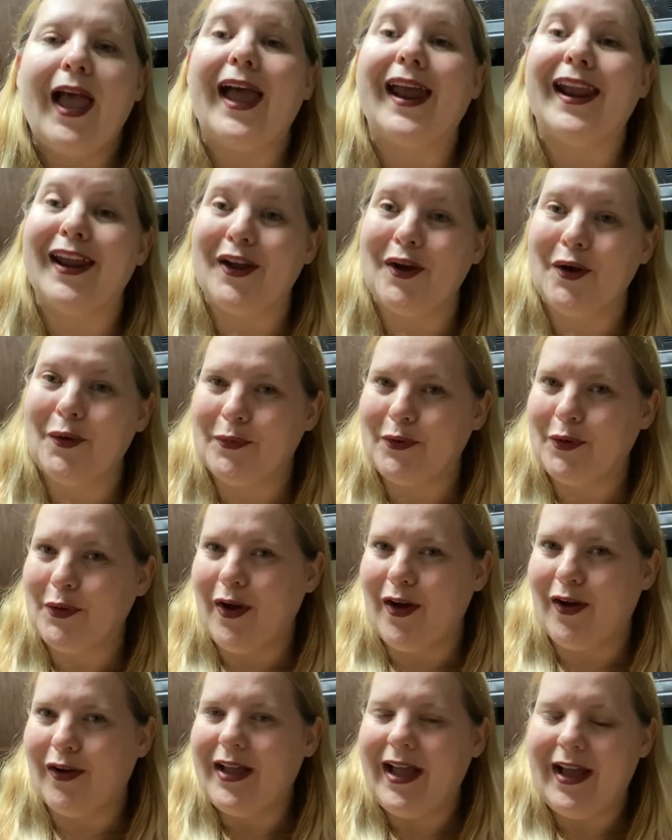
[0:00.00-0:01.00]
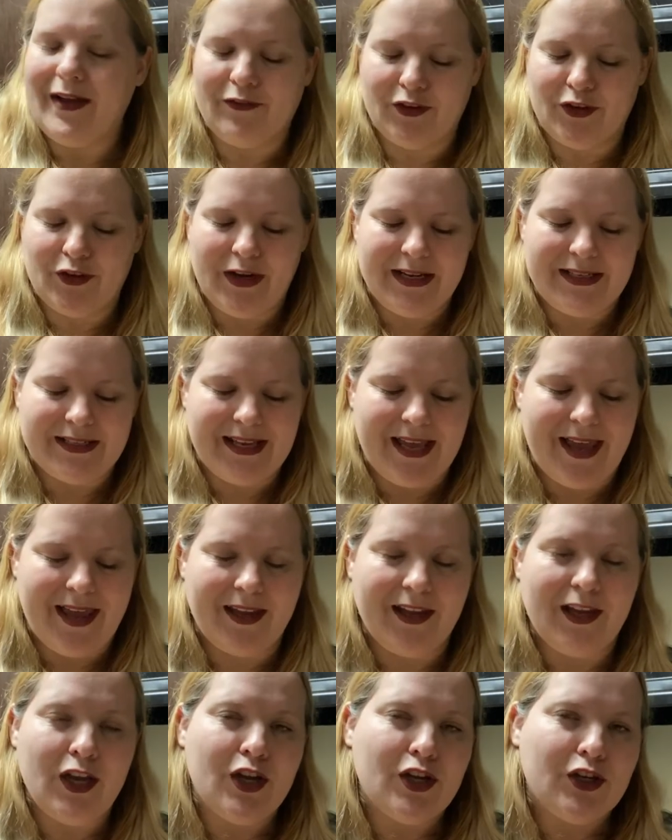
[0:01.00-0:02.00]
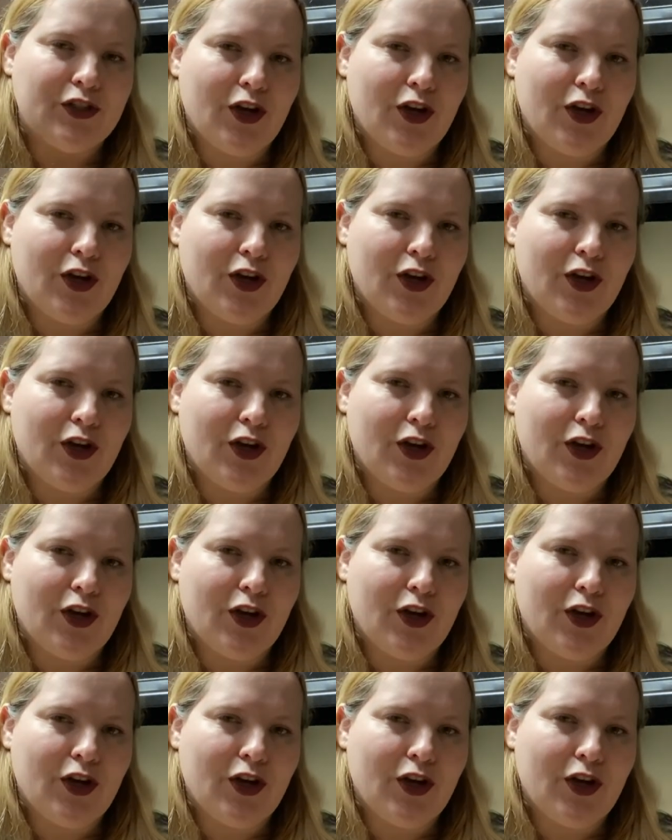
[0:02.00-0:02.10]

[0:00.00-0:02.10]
And I hope you all have a great day.